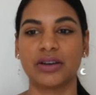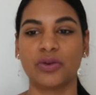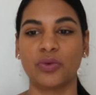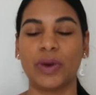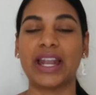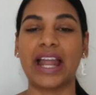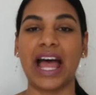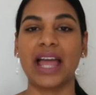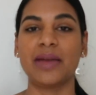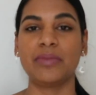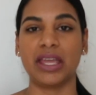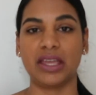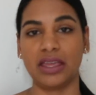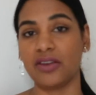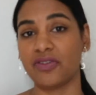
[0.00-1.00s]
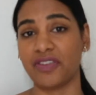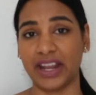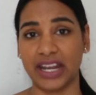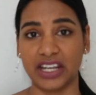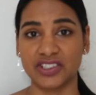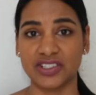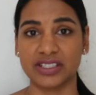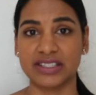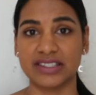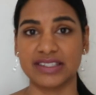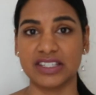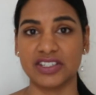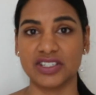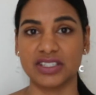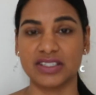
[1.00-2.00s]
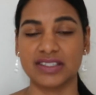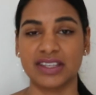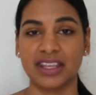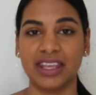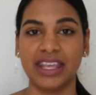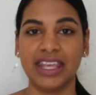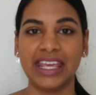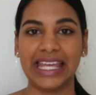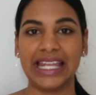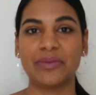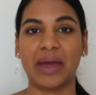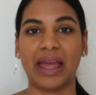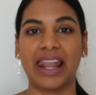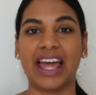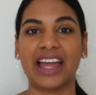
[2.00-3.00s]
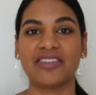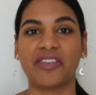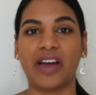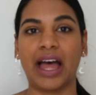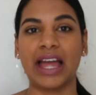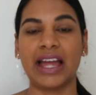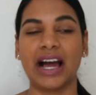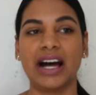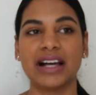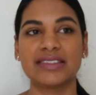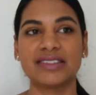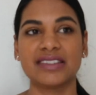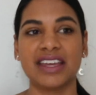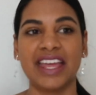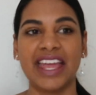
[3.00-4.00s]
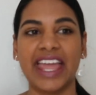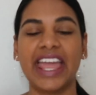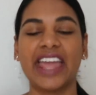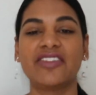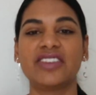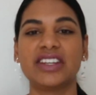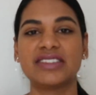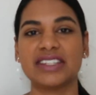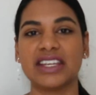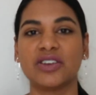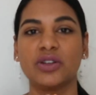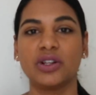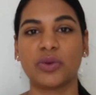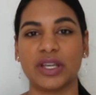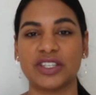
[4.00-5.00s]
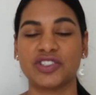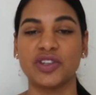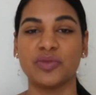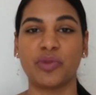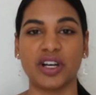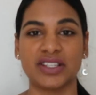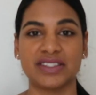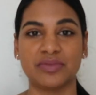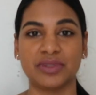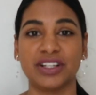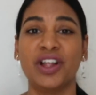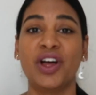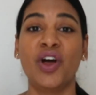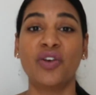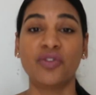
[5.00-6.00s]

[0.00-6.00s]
when I'm making financial decisions in my life, I ask every single question possible.